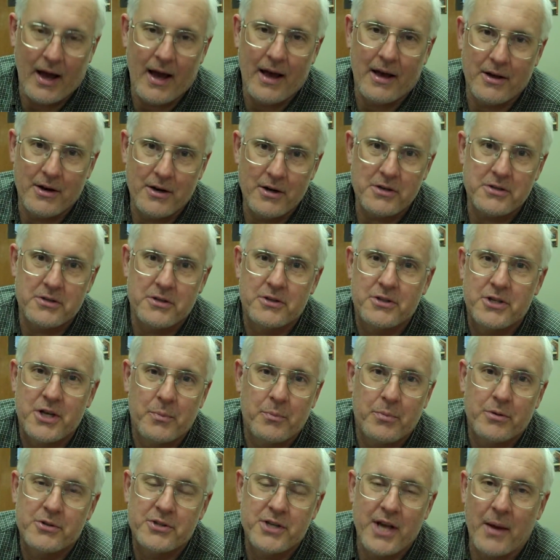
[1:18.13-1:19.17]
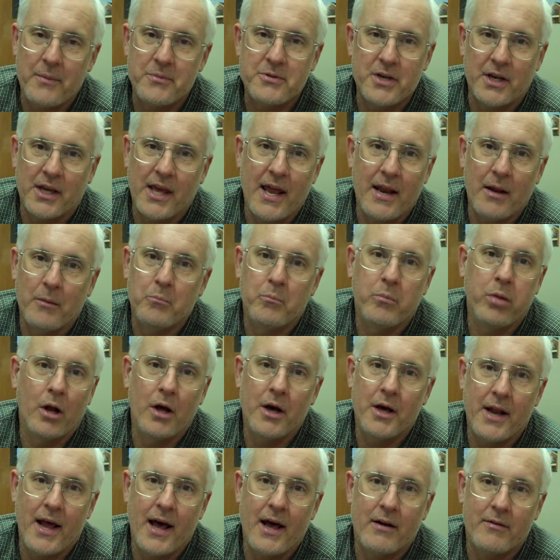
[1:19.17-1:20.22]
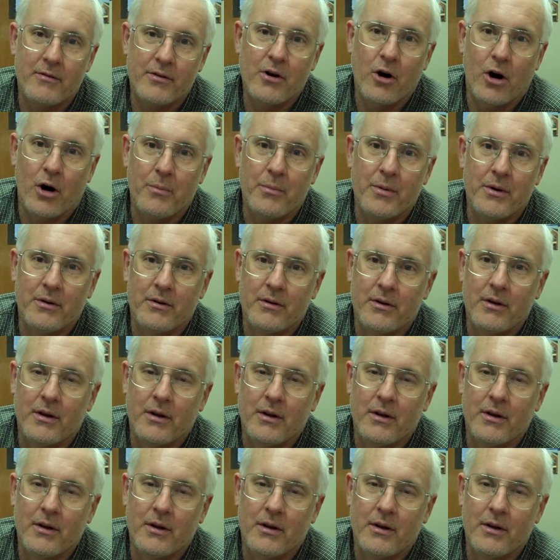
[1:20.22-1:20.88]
Here's the simple steps to getting blood out of a carpet.